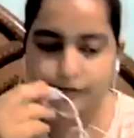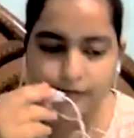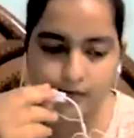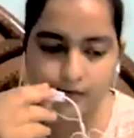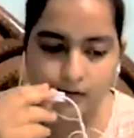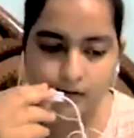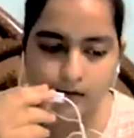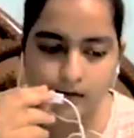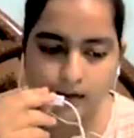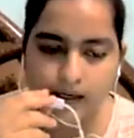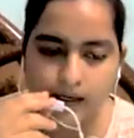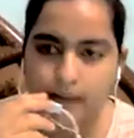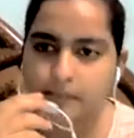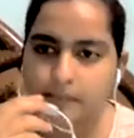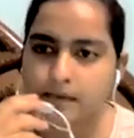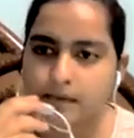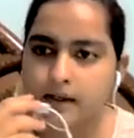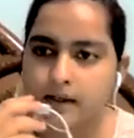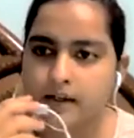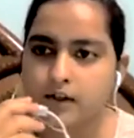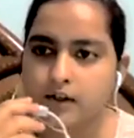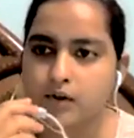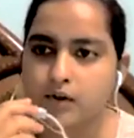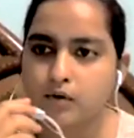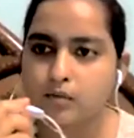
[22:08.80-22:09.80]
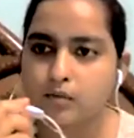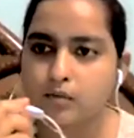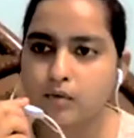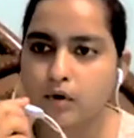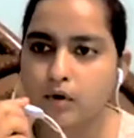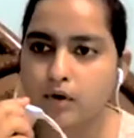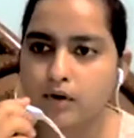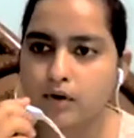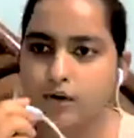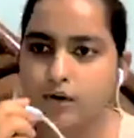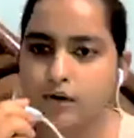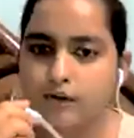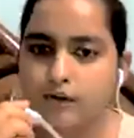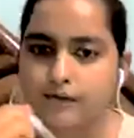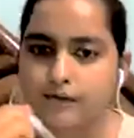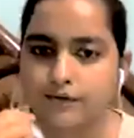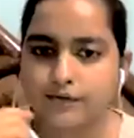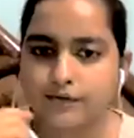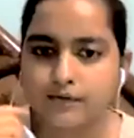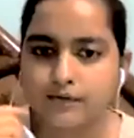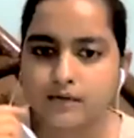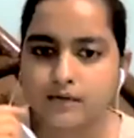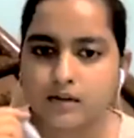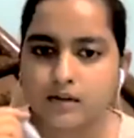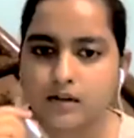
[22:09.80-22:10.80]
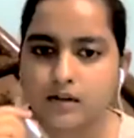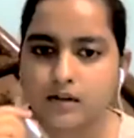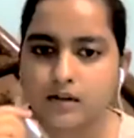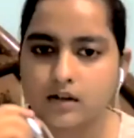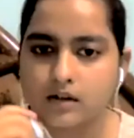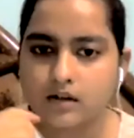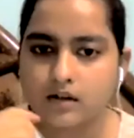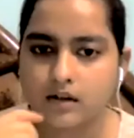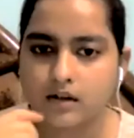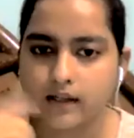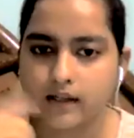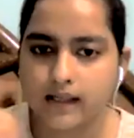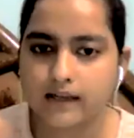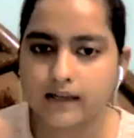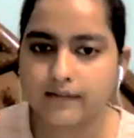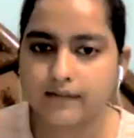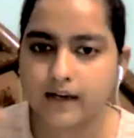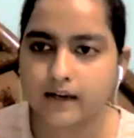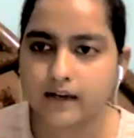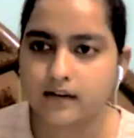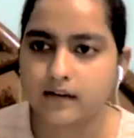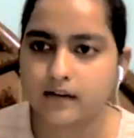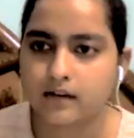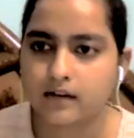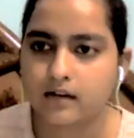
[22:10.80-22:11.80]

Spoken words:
lambda into mod of A vector.